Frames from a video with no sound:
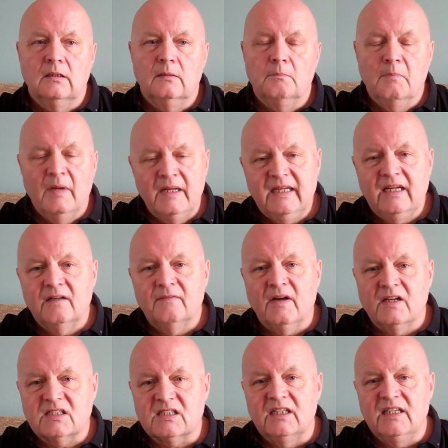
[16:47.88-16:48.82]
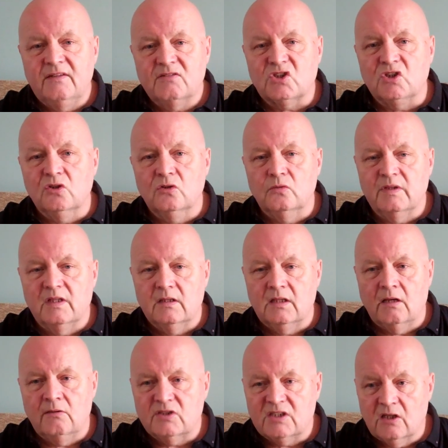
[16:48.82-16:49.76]
many of us leave school with
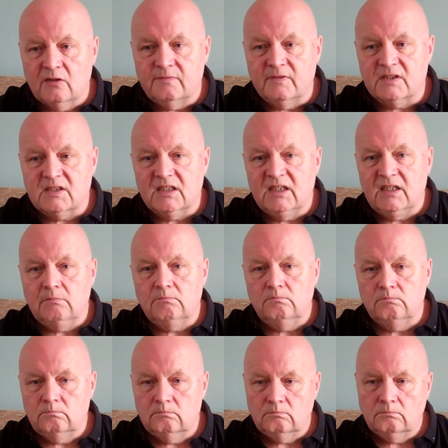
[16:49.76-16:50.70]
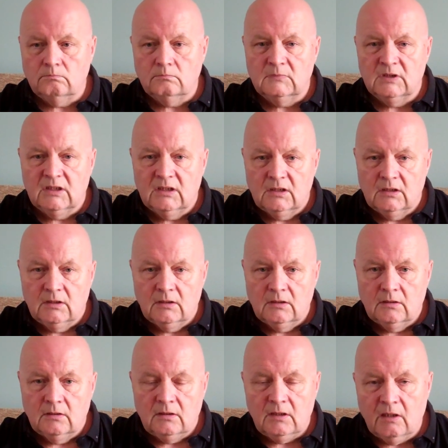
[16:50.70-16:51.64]
low self-esteem,
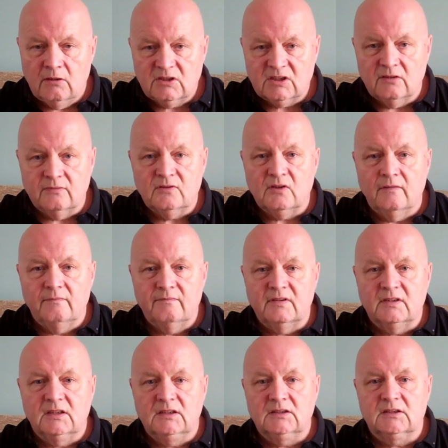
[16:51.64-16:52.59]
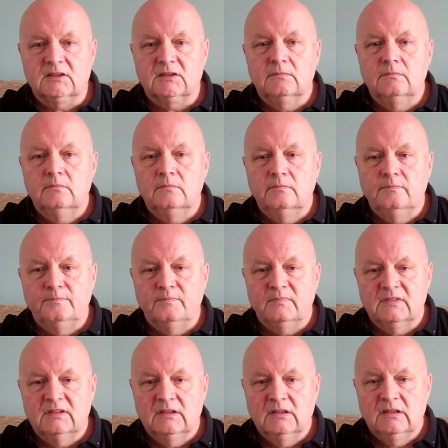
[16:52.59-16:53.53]
low self-confidence,
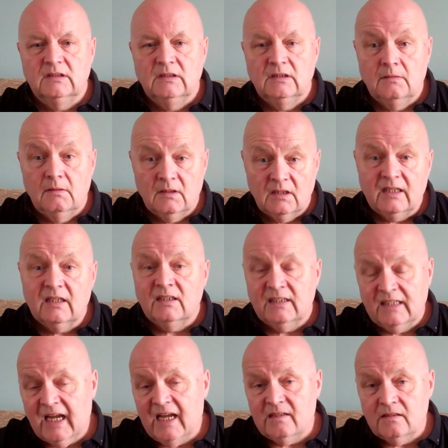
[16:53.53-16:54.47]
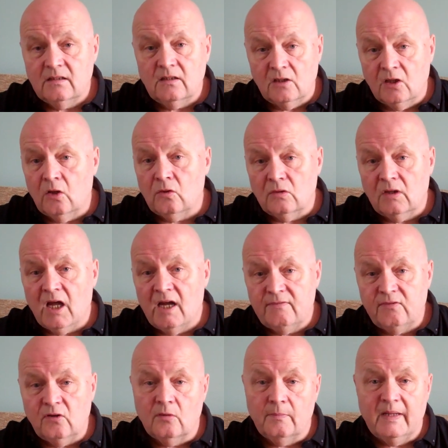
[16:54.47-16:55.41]

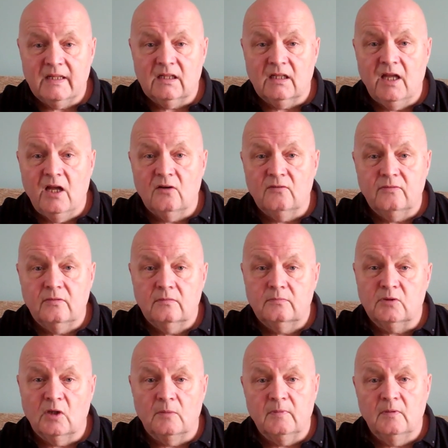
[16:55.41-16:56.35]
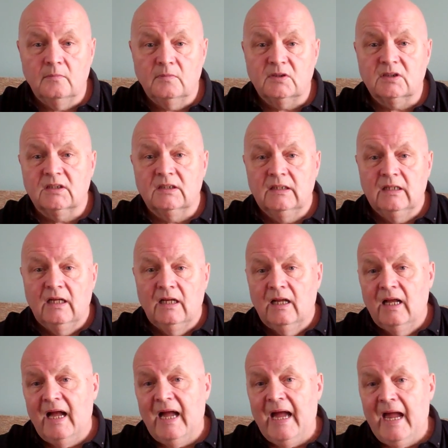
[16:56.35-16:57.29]
lifelong mental health problems,
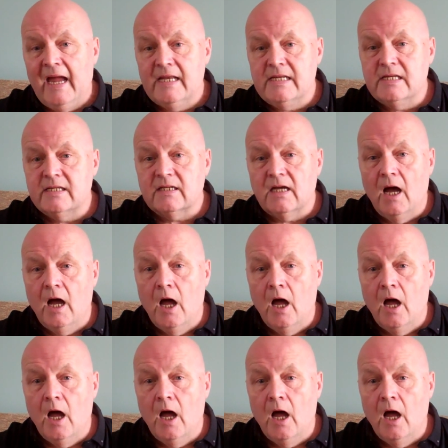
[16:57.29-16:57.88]
and